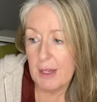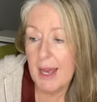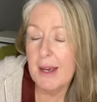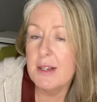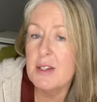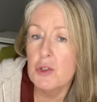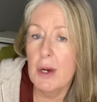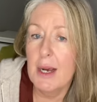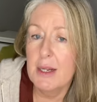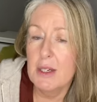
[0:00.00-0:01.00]

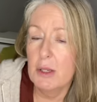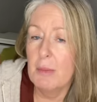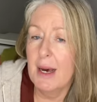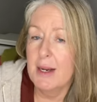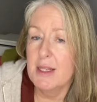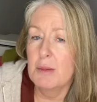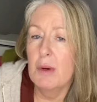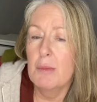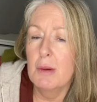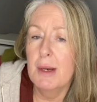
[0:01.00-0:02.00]
extract the
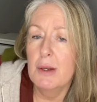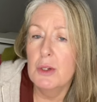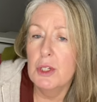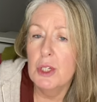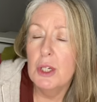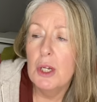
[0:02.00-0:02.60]
maximum amount